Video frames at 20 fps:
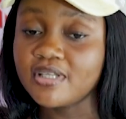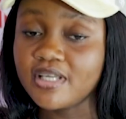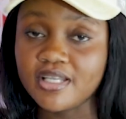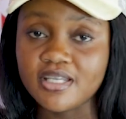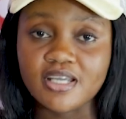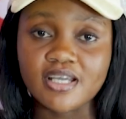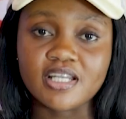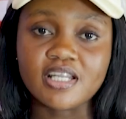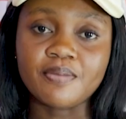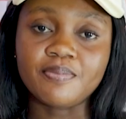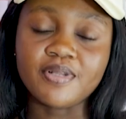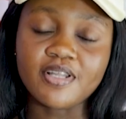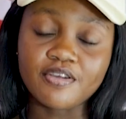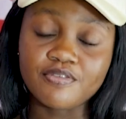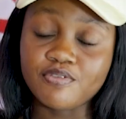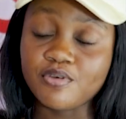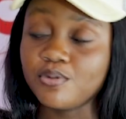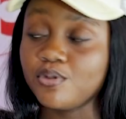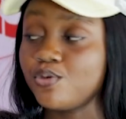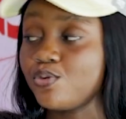Any other
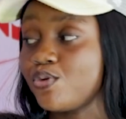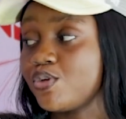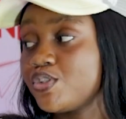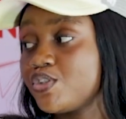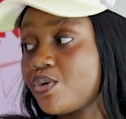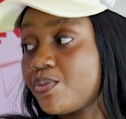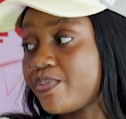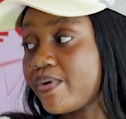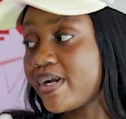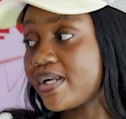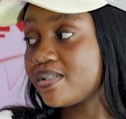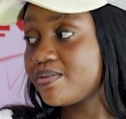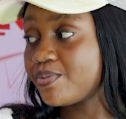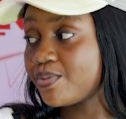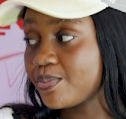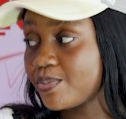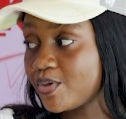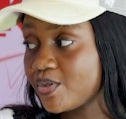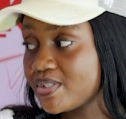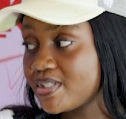platform you want your brand
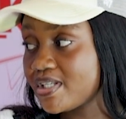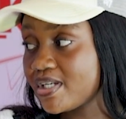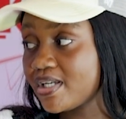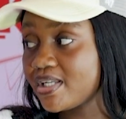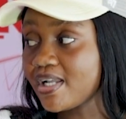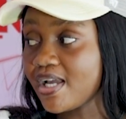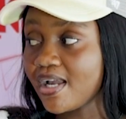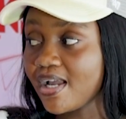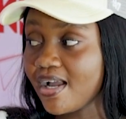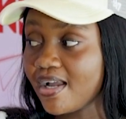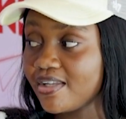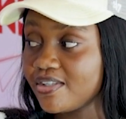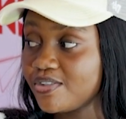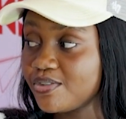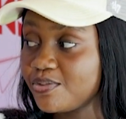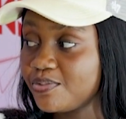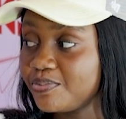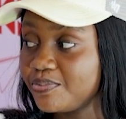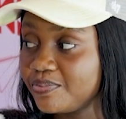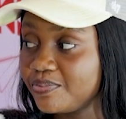promoted, I got you.